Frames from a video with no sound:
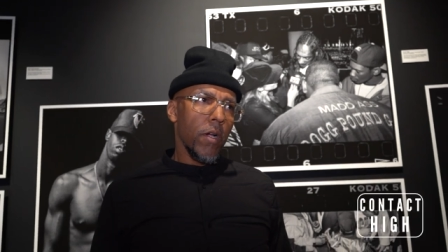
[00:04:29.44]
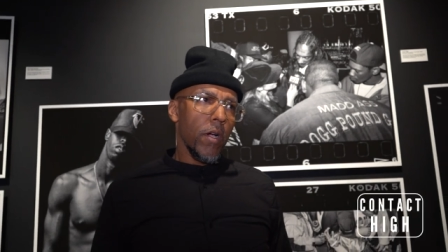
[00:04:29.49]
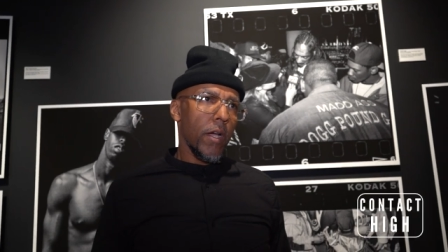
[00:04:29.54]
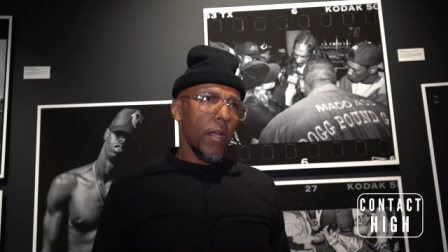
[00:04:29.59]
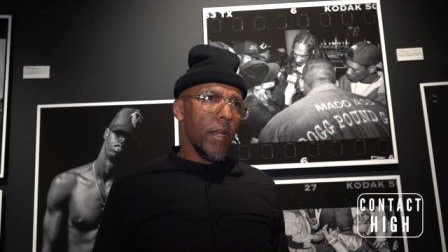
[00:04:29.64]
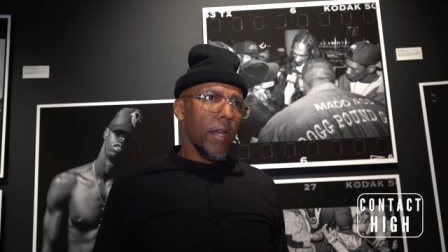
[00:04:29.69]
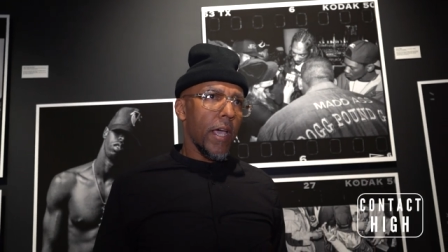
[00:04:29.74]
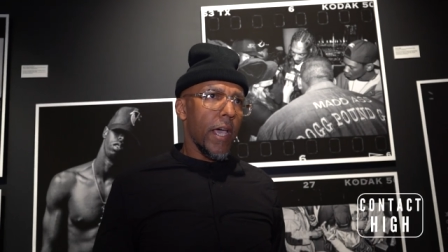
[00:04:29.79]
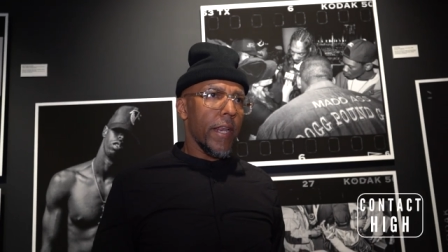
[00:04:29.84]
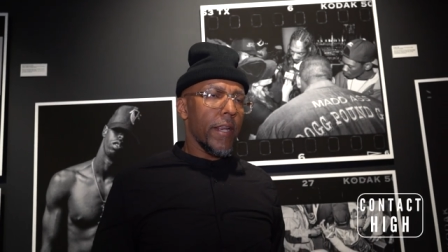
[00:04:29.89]

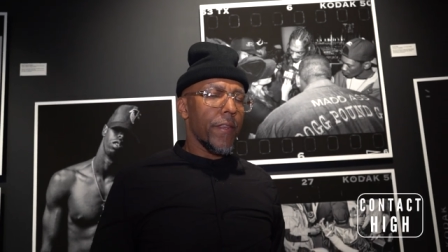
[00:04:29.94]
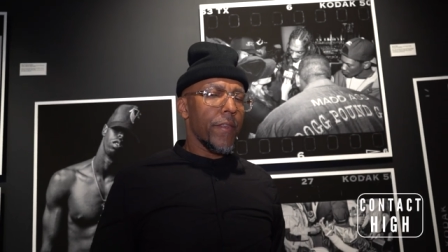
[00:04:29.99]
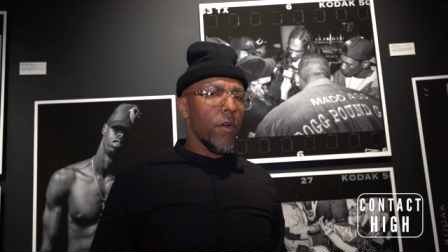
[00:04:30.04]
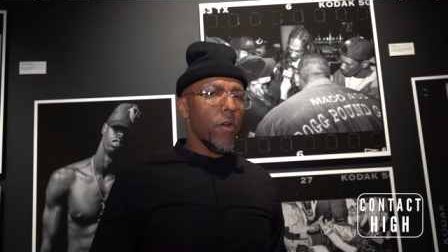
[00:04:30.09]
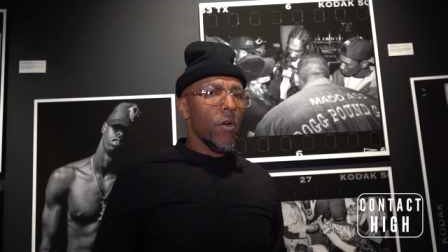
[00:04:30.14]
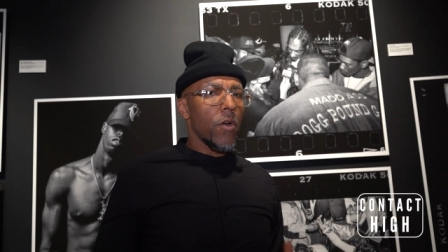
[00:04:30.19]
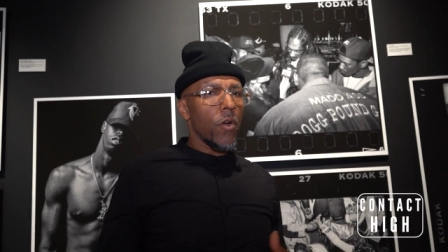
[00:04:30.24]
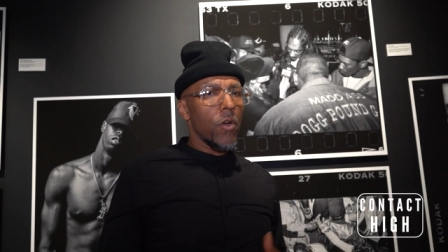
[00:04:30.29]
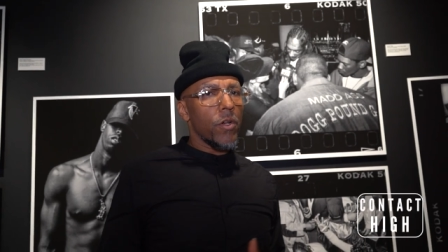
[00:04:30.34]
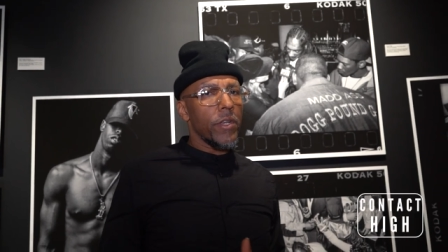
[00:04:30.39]
a lot of
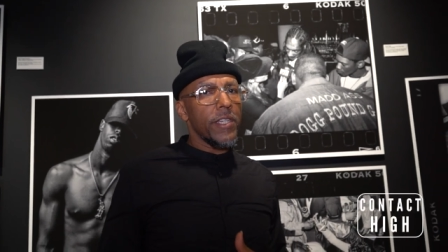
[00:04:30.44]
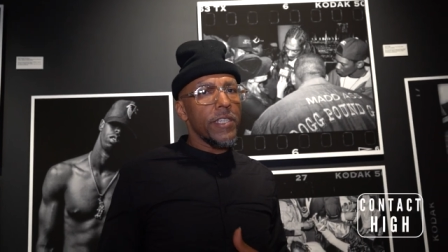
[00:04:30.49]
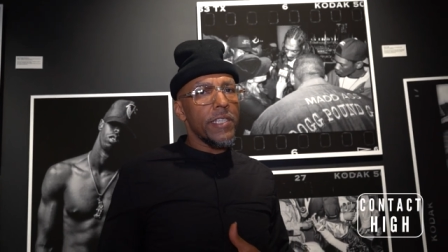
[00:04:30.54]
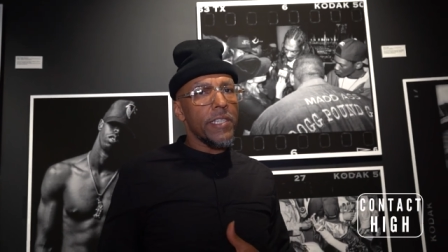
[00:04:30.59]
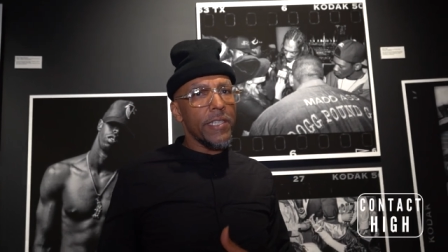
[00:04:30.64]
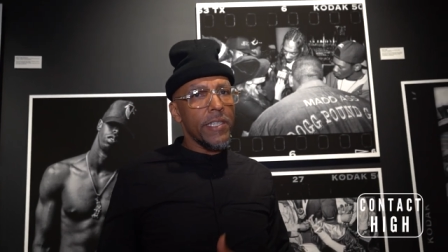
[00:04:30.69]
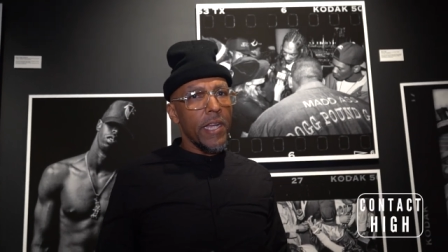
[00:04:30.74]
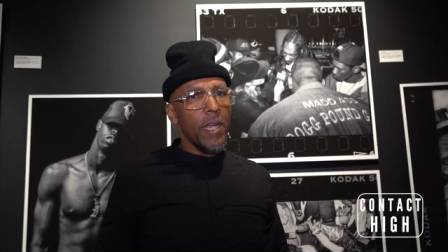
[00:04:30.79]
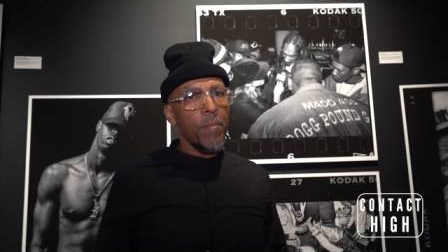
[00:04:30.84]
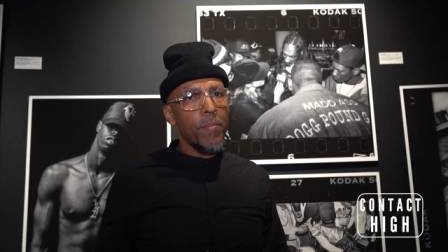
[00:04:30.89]
the early
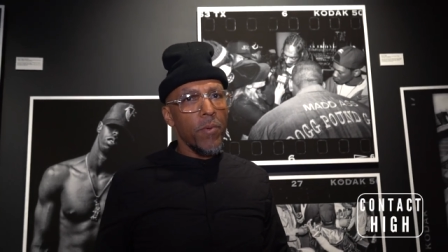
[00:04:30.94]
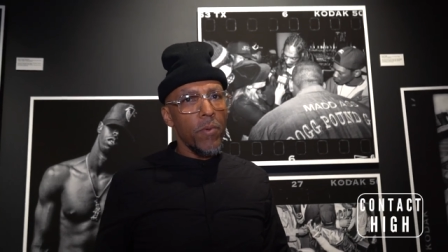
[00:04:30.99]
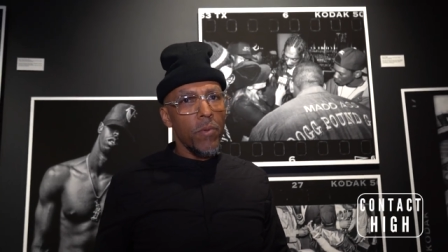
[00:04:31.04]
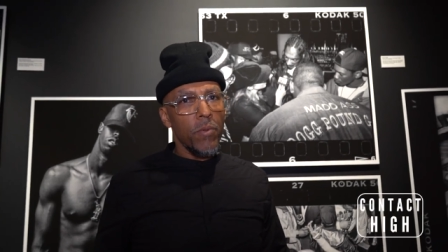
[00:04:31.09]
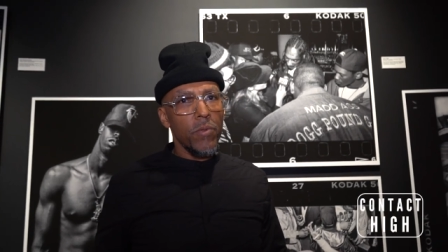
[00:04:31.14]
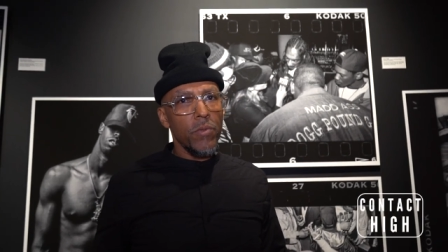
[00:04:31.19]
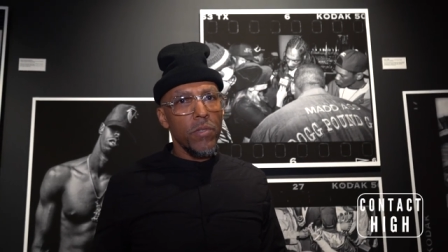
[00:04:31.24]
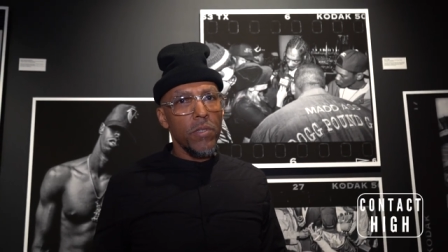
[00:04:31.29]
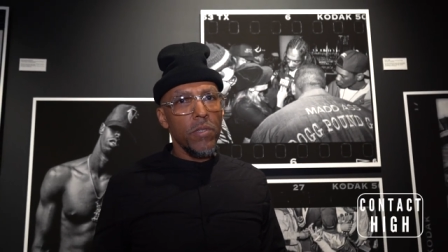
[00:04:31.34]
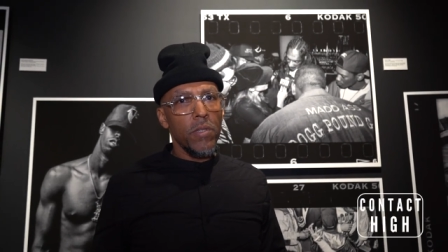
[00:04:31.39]

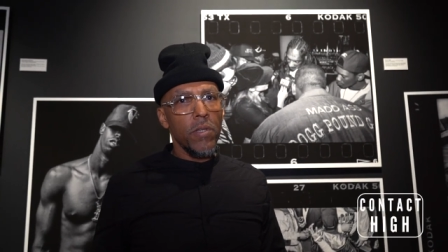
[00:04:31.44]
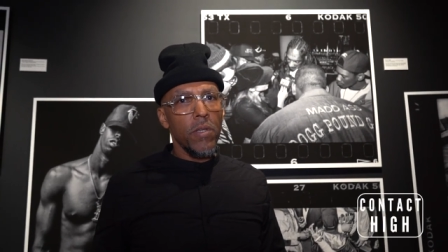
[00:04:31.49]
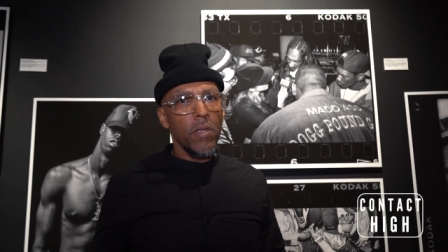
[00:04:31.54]
samples